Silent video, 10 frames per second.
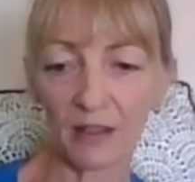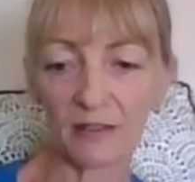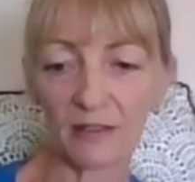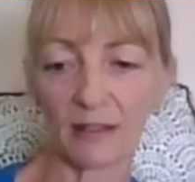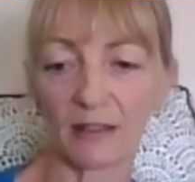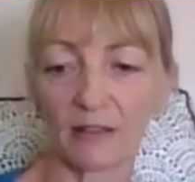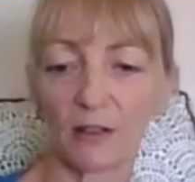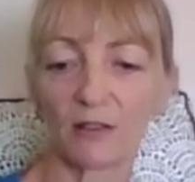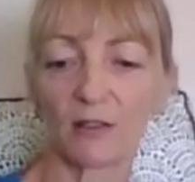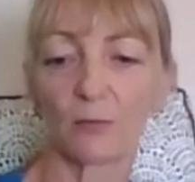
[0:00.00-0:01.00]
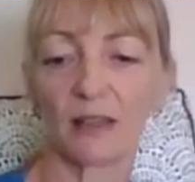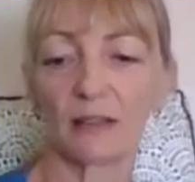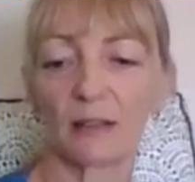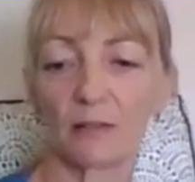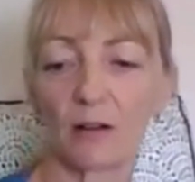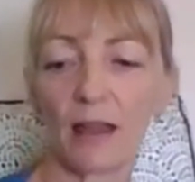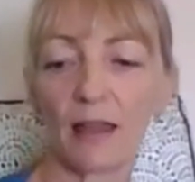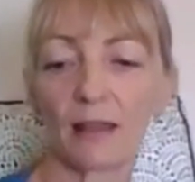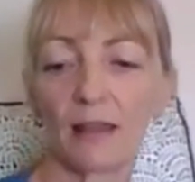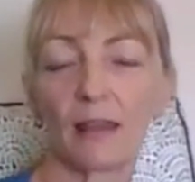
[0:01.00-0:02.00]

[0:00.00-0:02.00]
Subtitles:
so they can learn to read and write,